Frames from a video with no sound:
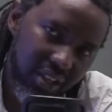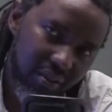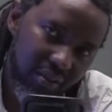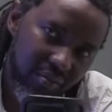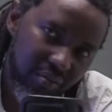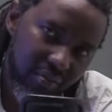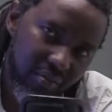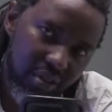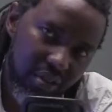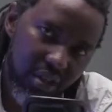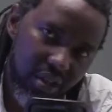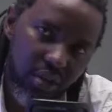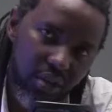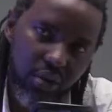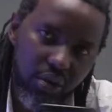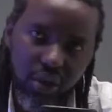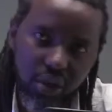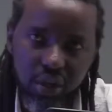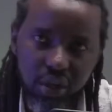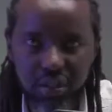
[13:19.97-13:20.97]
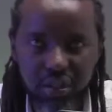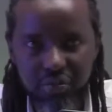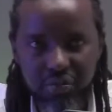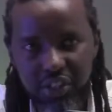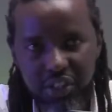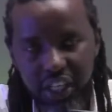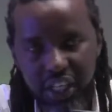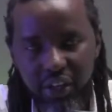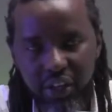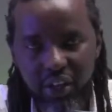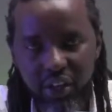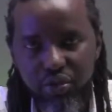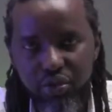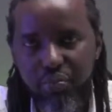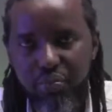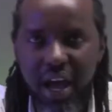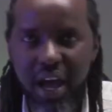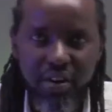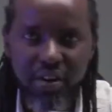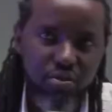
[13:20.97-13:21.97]
you know, you've taken a
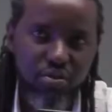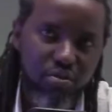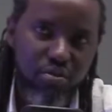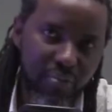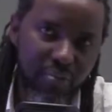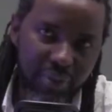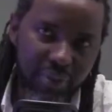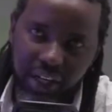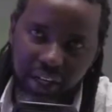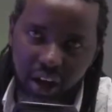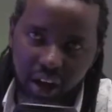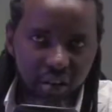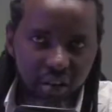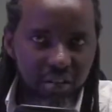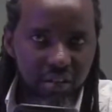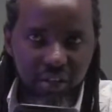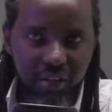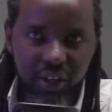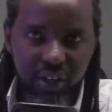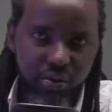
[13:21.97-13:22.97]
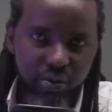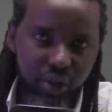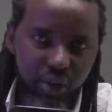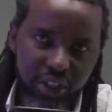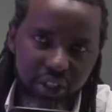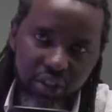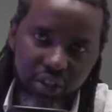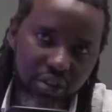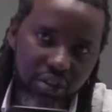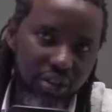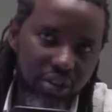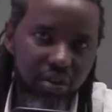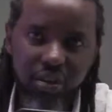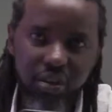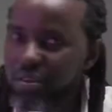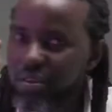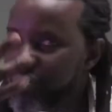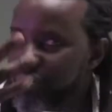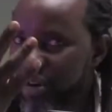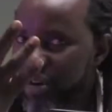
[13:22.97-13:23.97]
Subaru, mnaenda all the way to the Tok, you've
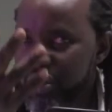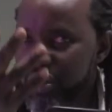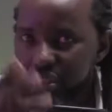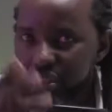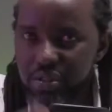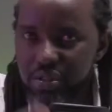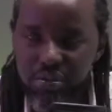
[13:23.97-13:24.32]
gone to,